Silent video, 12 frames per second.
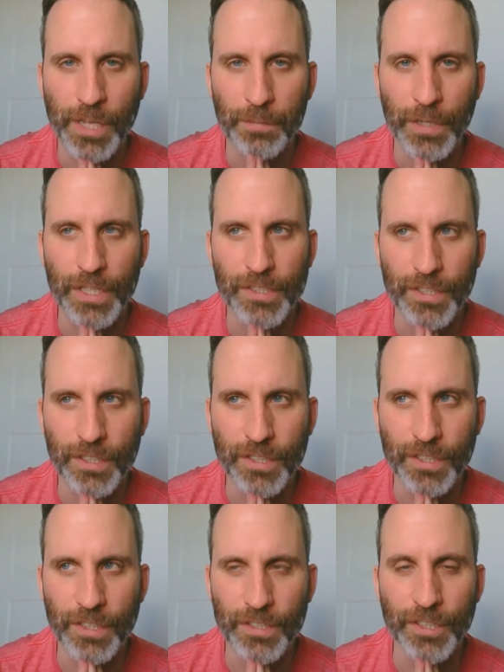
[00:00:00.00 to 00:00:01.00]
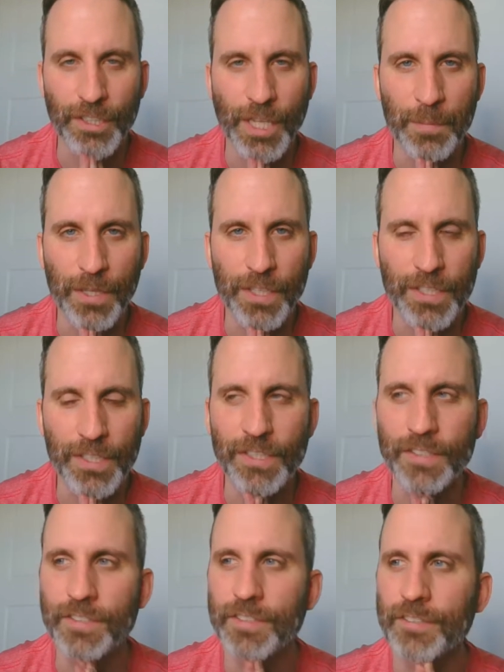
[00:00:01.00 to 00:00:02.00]
basic dilemma
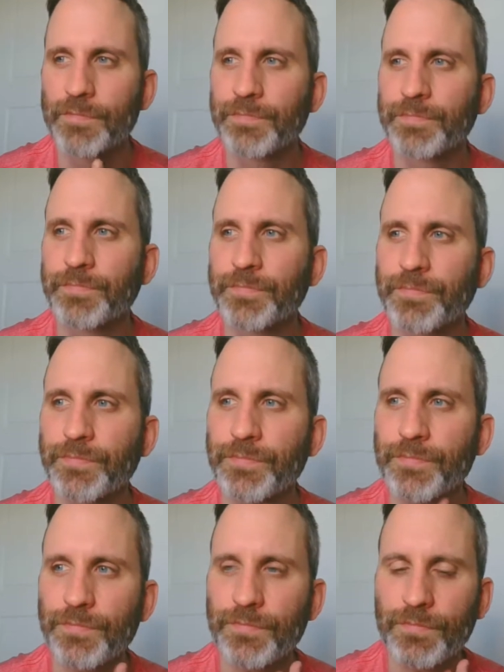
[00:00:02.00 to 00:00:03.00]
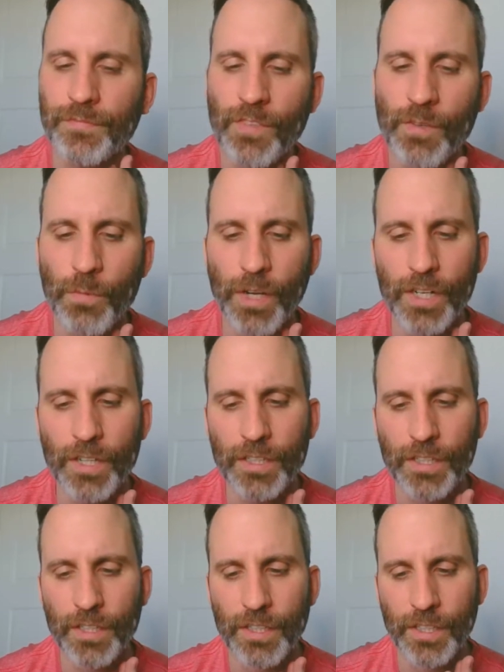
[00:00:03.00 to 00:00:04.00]
is,
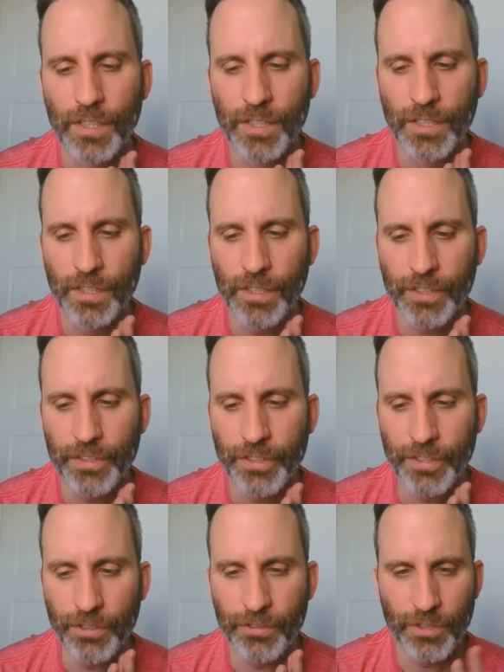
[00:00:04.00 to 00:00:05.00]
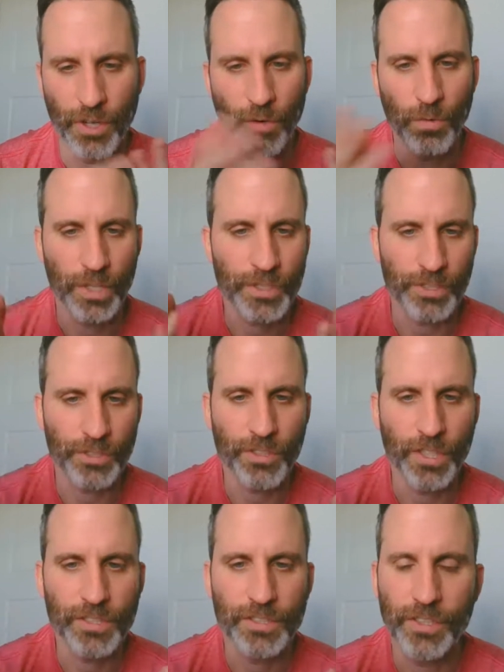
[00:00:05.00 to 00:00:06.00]
where you don't know what to
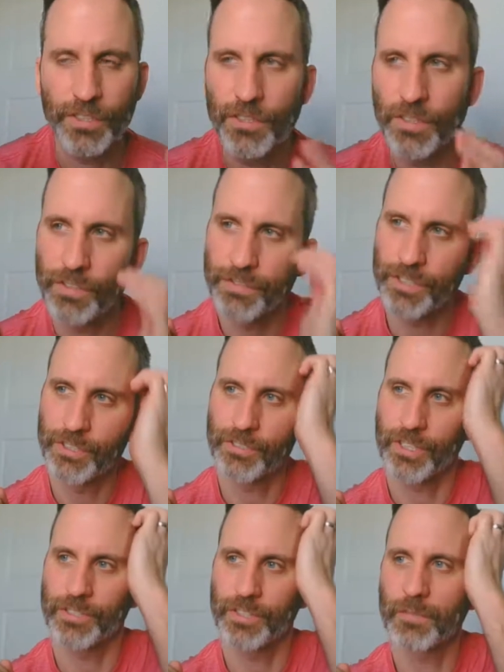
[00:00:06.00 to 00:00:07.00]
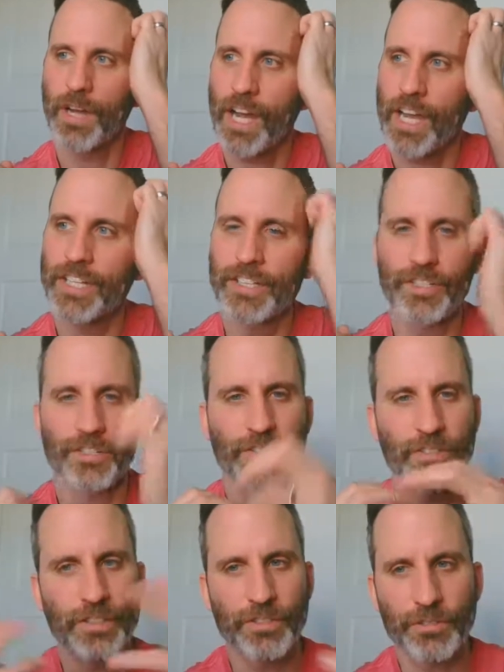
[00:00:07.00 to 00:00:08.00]
trust. You don't know if you can trust your mind. You don't
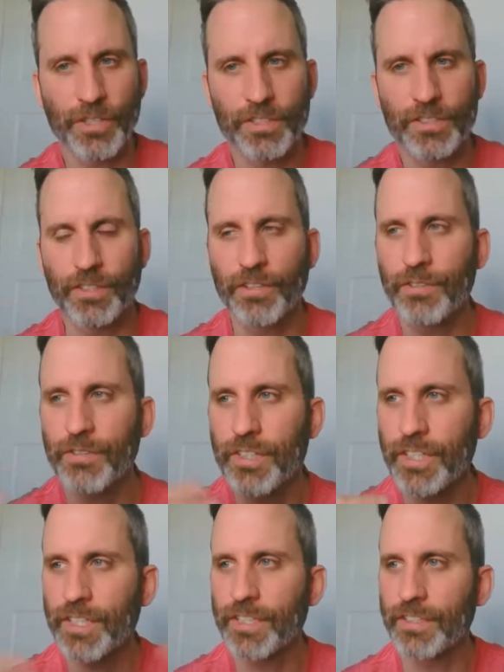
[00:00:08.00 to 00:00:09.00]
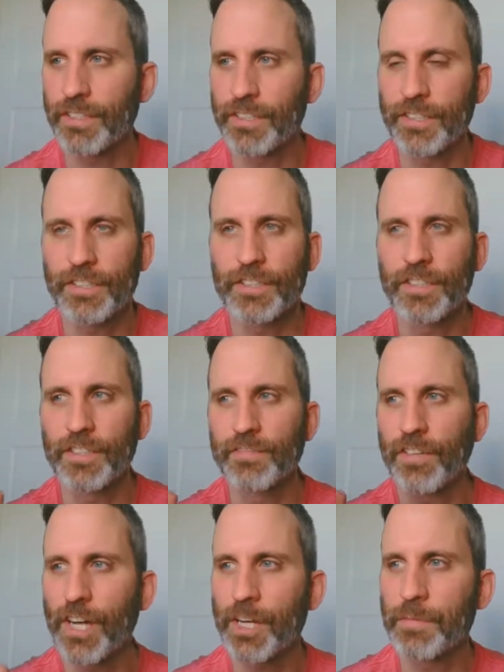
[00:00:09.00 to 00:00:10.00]
know how to trust authority or the
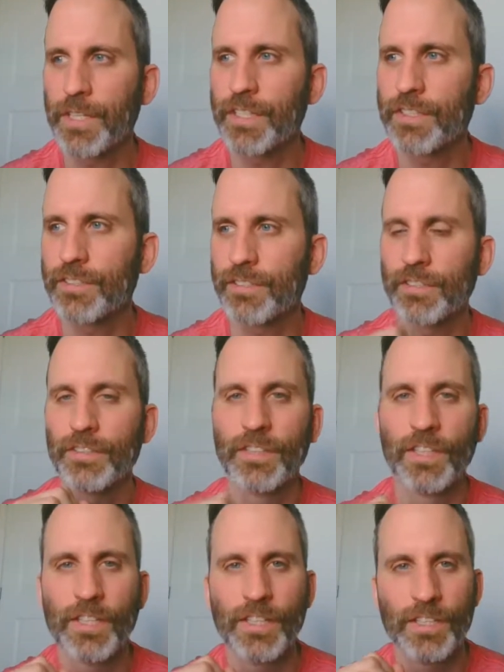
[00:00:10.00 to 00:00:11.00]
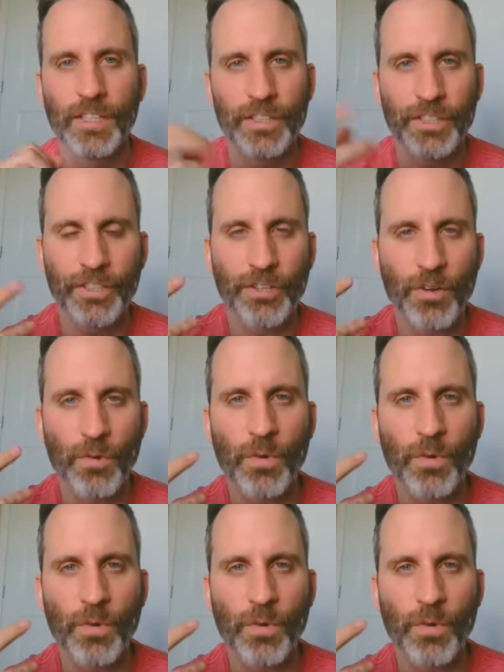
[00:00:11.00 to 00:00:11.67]
environment, or you don't know